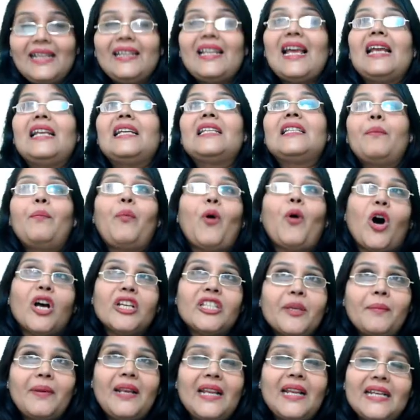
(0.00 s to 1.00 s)
There is a
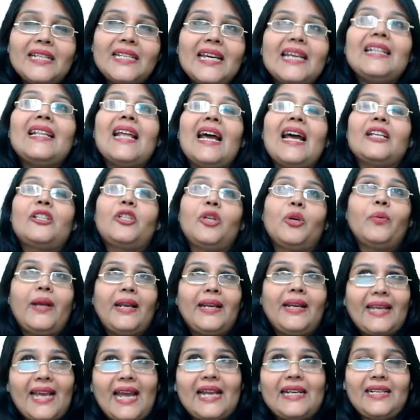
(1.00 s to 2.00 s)
possibility that you
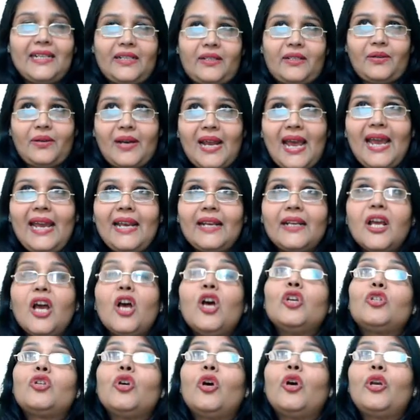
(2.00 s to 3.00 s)
will get it, right?
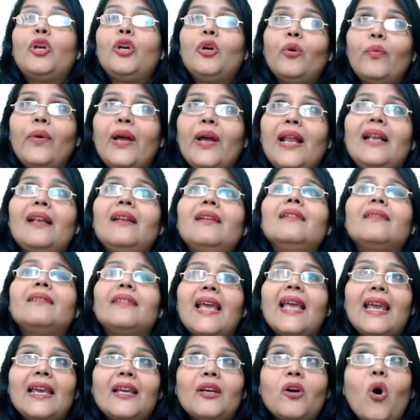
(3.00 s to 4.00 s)
So you will
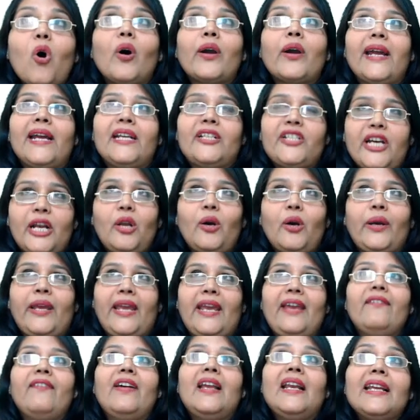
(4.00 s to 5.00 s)
think, okay, chalo,
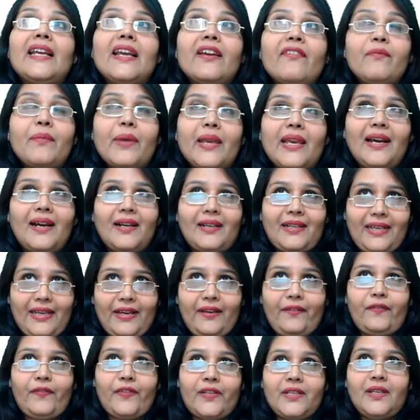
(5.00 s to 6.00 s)
he will give me a
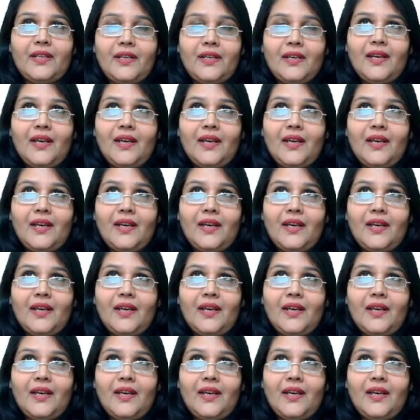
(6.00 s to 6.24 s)
gift.